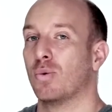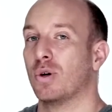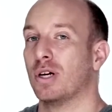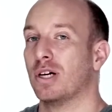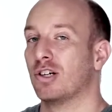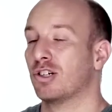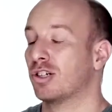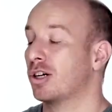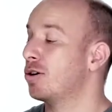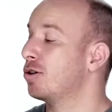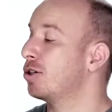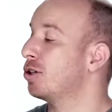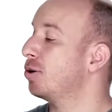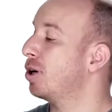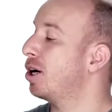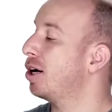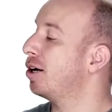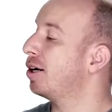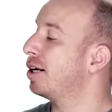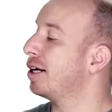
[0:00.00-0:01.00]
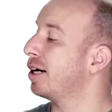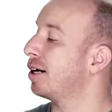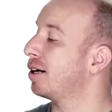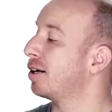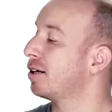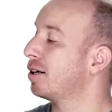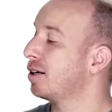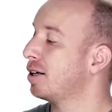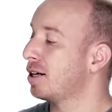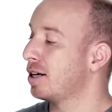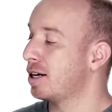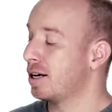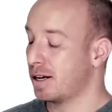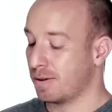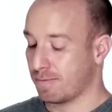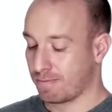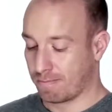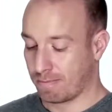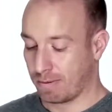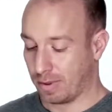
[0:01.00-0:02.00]
that we showed you earlier.
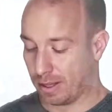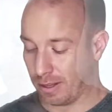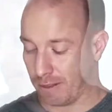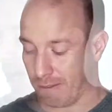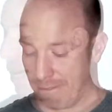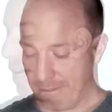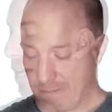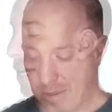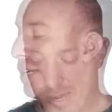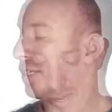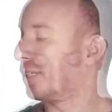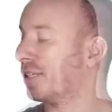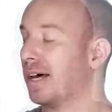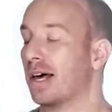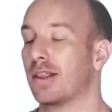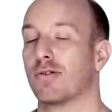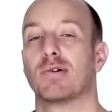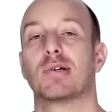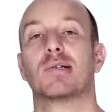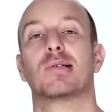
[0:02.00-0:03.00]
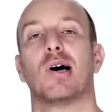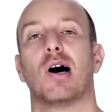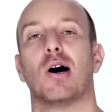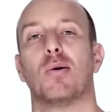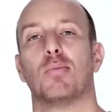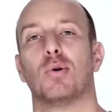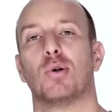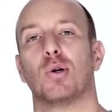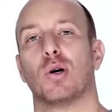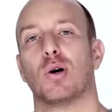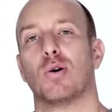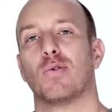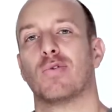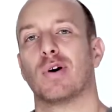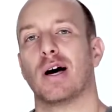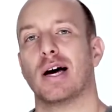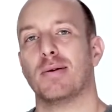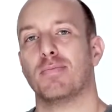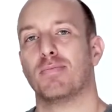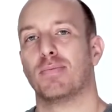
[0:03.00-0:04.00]
Here's another example
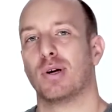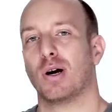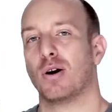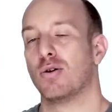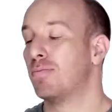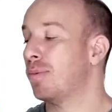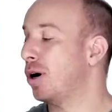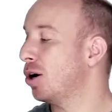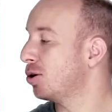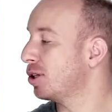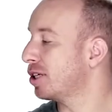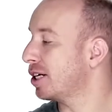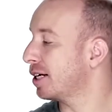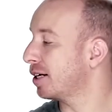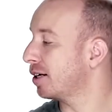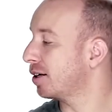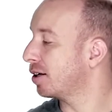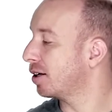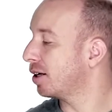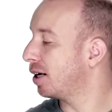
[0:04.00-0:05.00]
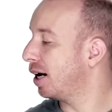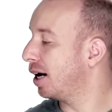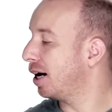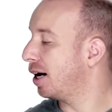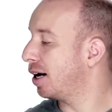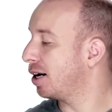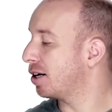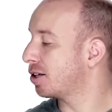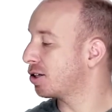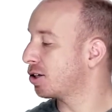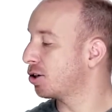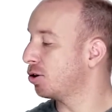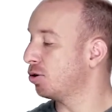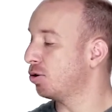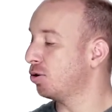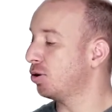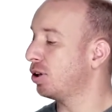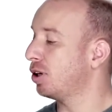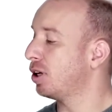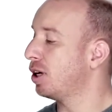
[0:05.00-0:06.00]
of a blow molding
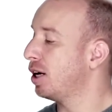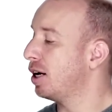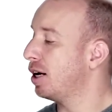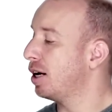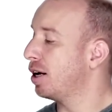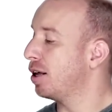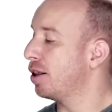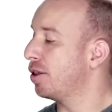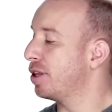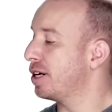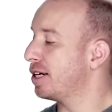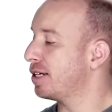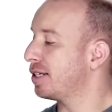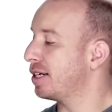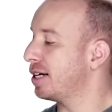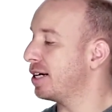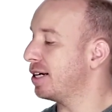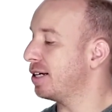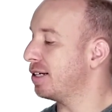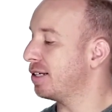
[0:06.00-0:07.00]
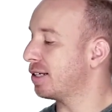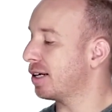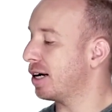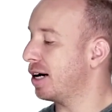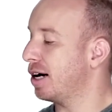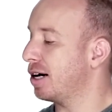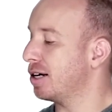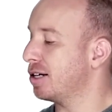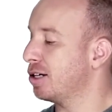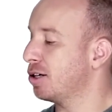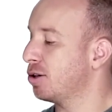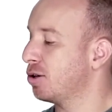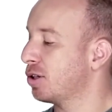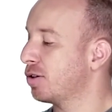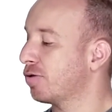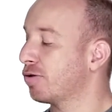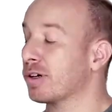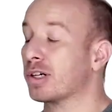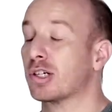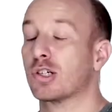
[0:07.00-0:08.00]
tool. This is
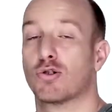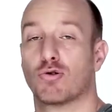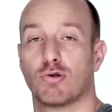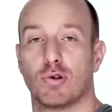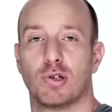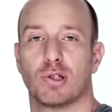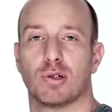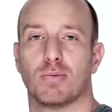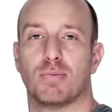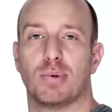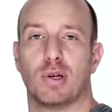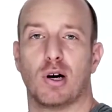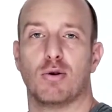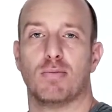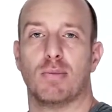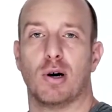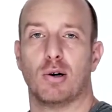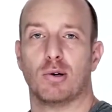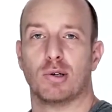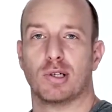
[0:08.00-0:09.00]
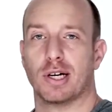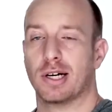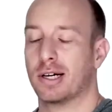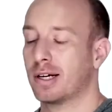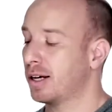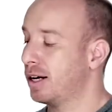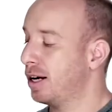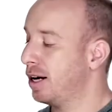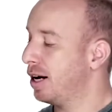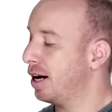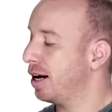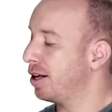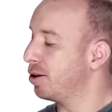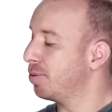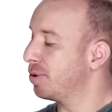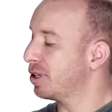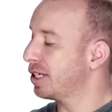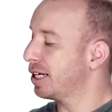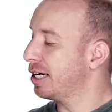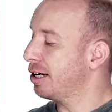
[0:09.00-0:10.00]
used for extrusion blow molding.
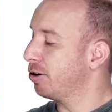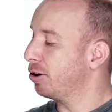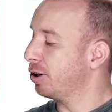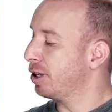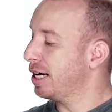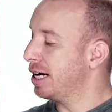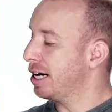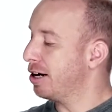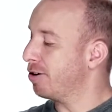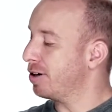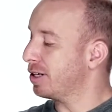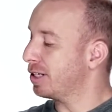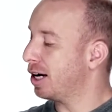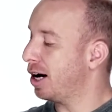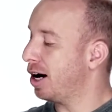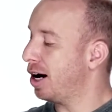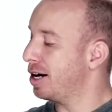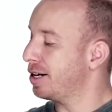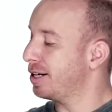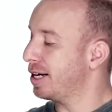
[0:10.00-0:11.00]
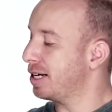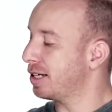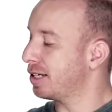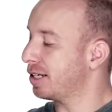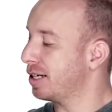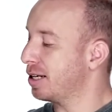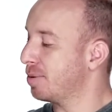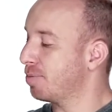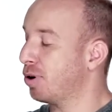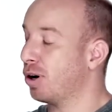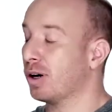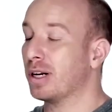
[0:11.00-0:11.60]
The material here is high density